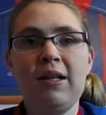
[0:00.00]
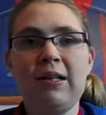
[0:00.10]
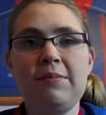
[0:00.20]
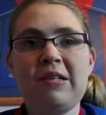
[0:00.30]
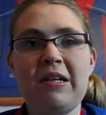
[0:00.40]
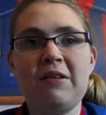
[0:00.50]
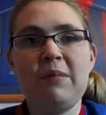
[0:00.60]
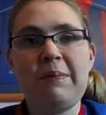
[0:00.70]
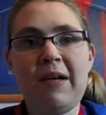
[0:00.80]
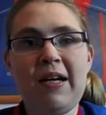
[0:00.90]
And I'm sitting
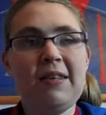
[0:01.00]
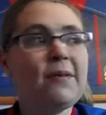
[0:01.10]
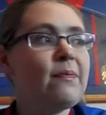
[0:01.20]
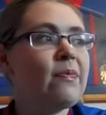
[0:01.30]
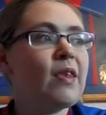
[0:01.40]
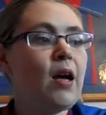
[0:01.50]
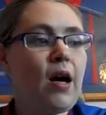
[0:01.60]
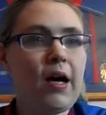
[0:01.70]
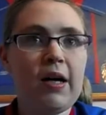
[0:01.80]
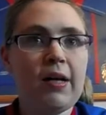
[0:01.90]
on my bed.
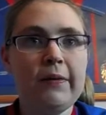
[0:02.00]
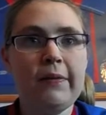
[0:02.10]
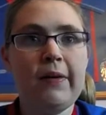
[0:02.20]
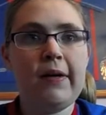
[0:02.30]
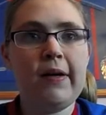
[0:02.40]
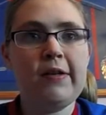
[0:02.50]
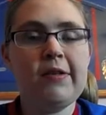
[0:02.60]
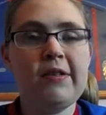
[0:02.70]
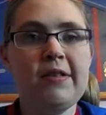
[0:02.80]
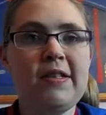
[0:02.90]

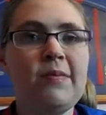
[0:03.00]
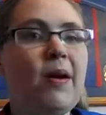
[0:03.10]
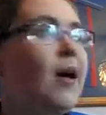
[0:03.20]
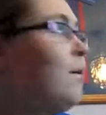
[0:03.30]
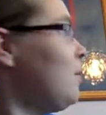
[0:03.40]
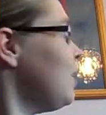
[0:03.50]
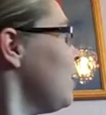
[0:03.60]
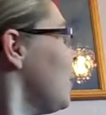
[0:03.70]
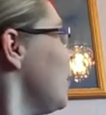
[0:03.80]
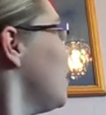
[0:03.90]
As you can see behind
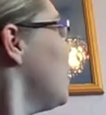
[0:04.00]
me, I